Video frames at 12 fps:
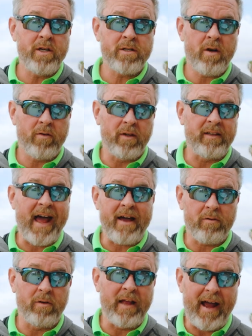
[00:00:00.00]
is called a
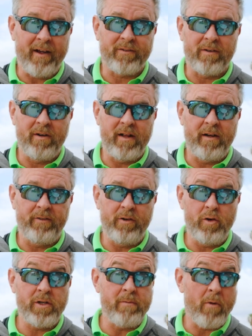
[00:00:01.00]
lateral hazard, and it's
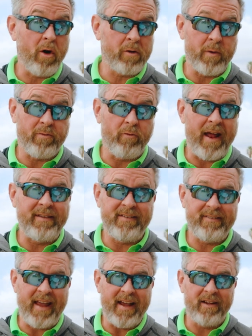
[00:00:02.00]
usually marked with red
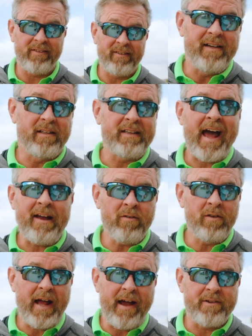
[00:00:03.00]
stakes. And a
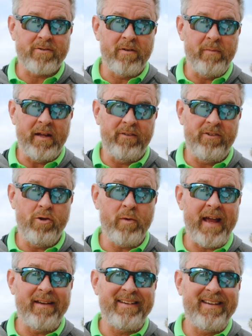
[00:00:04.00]
lateral hazard means you
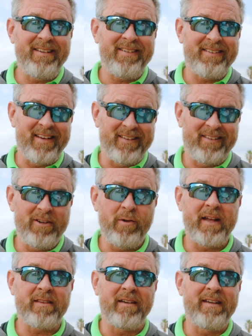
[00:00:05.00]
get distance. You
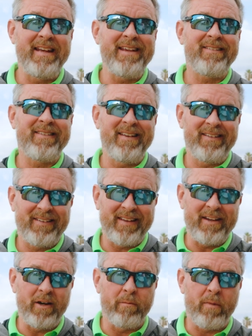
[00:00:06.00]
get the distance
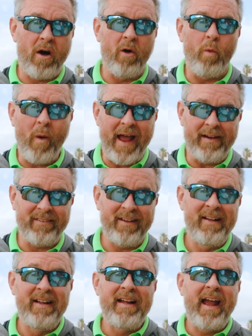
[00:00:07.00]
that your ball went,
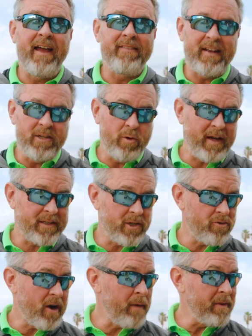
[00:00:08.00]
and then you get to
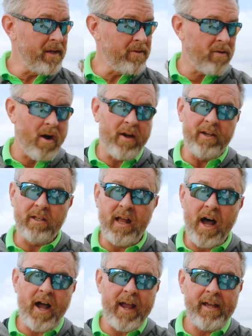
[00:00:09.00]
drop either on
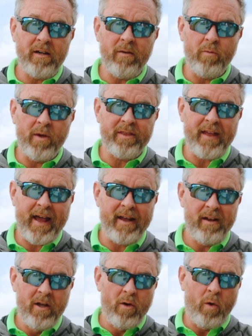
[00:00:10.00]
line with
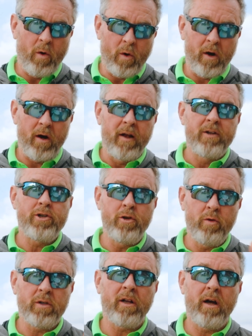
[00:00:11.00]
that or
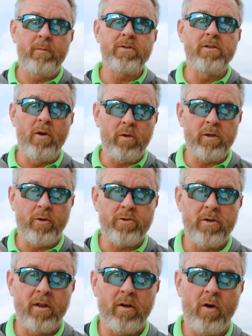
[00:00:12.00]
2 clubs no
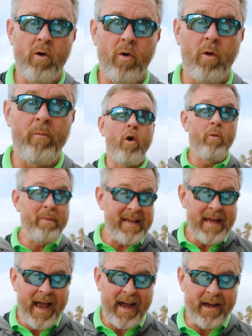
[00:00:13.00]
closer to the hole.
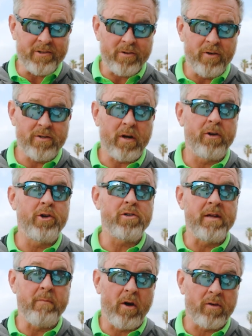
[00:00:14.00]
OB hazards are
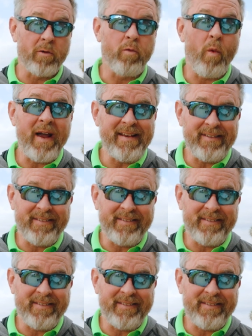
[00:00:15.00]
usually marked with white